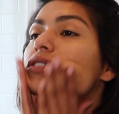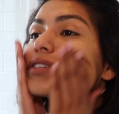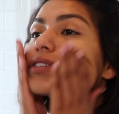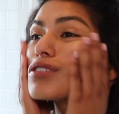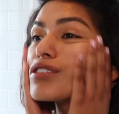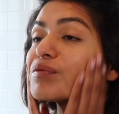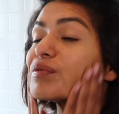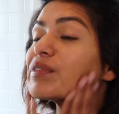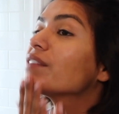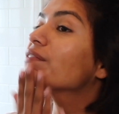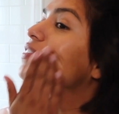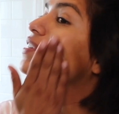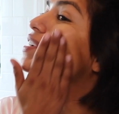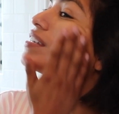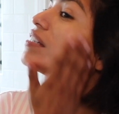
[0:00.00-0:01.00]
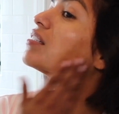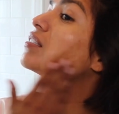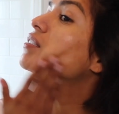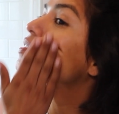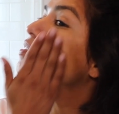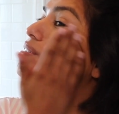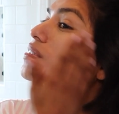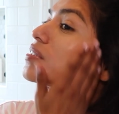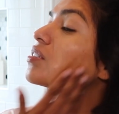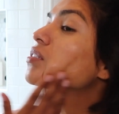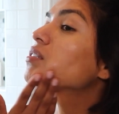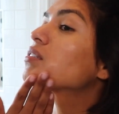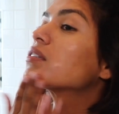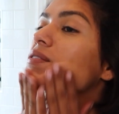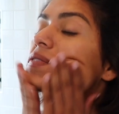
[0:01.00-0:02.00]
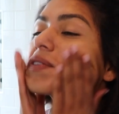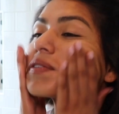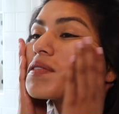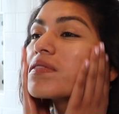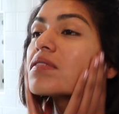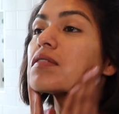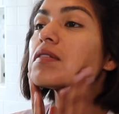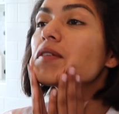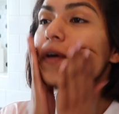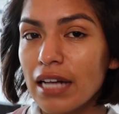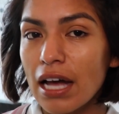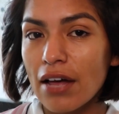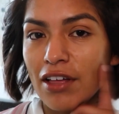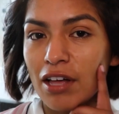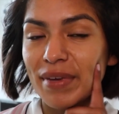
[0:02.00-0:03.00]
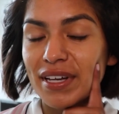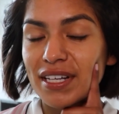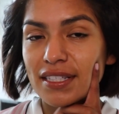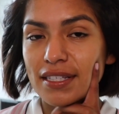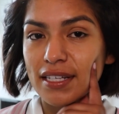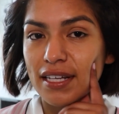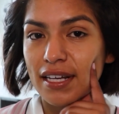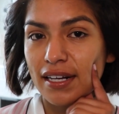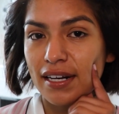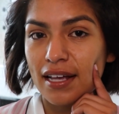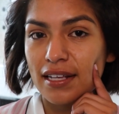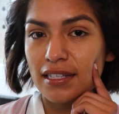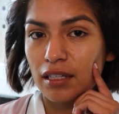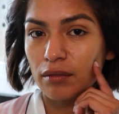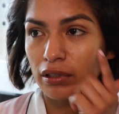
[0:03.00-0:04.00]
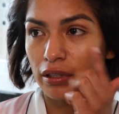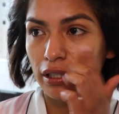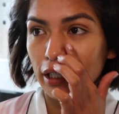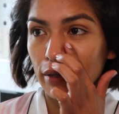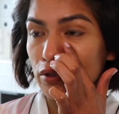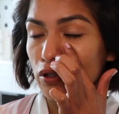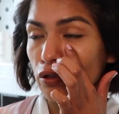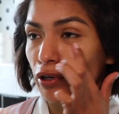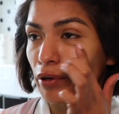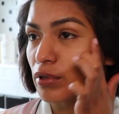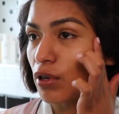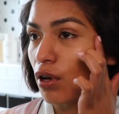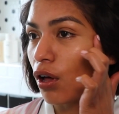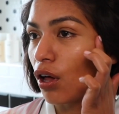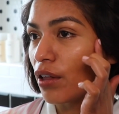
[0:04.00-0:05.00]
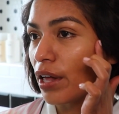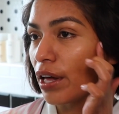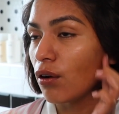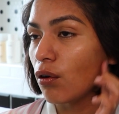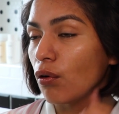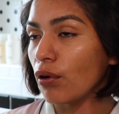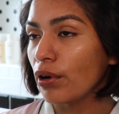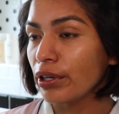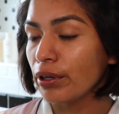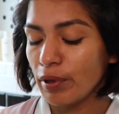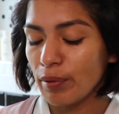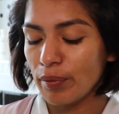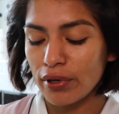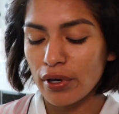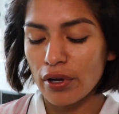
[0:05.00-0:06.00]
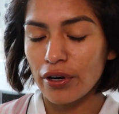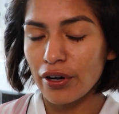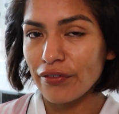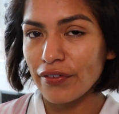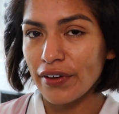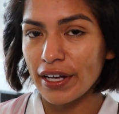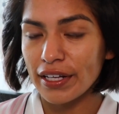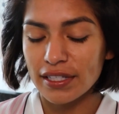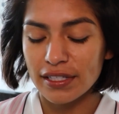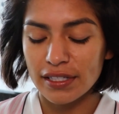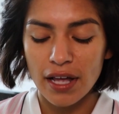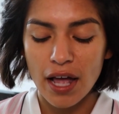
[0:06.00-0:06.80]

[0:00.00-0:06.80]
into my face. Now that my skin has completely absorbed all that oil we put on our face,